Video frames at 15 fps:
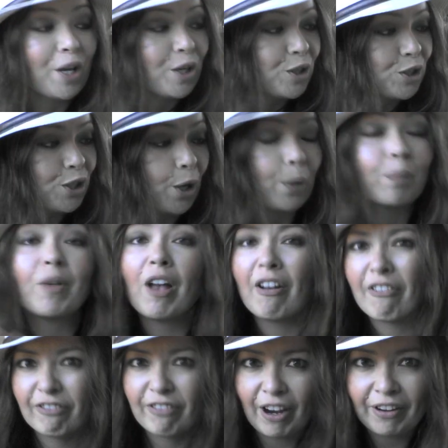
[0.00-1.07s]
So,
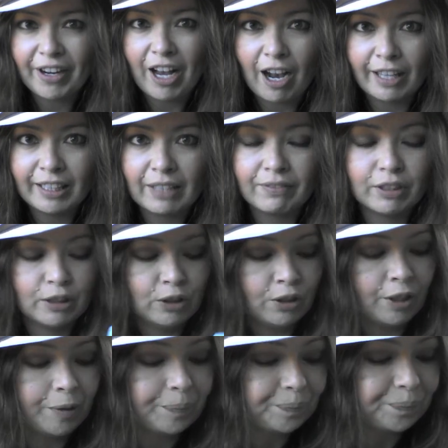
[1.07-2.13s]
very high-level look.